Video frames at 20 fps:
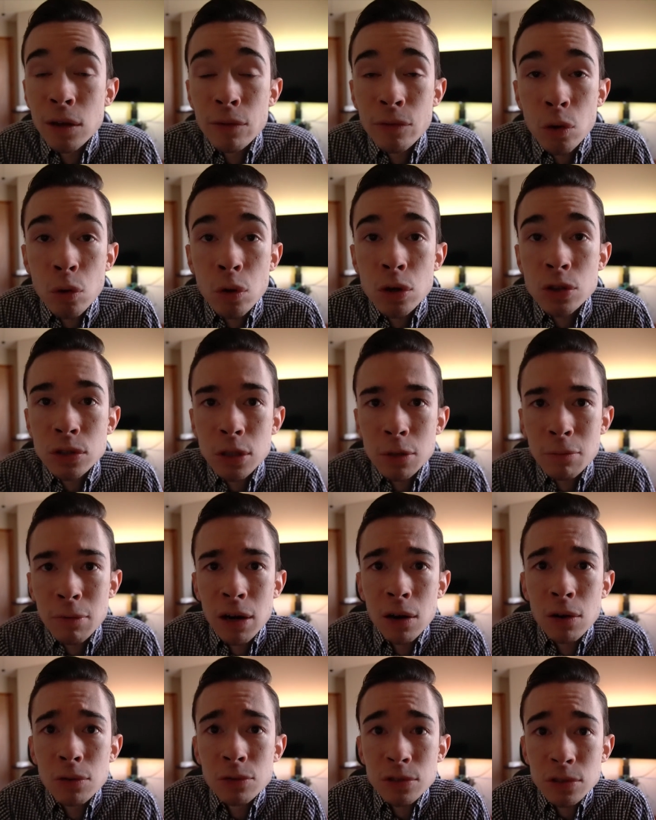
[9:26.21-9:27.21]
of course, the
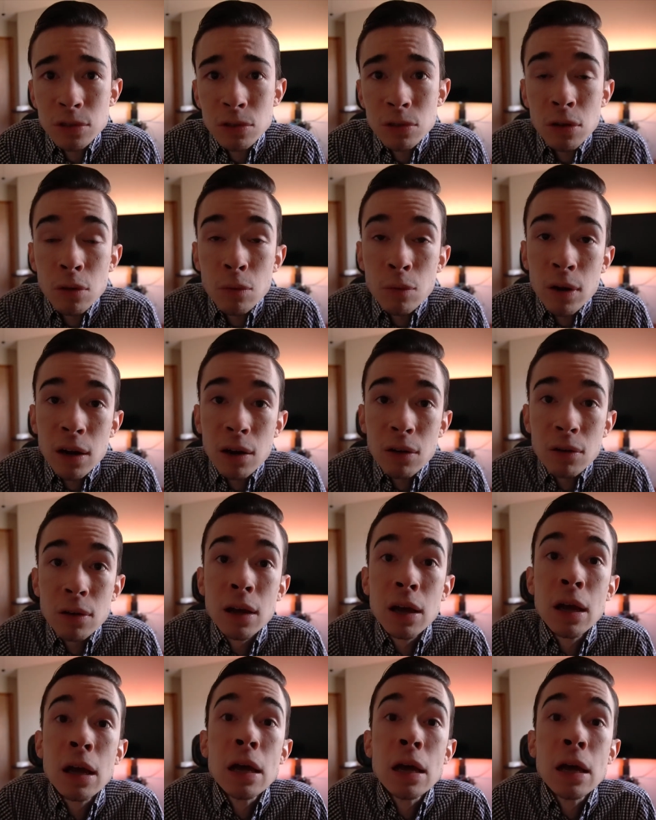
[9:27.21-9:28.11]
Camaro's still around.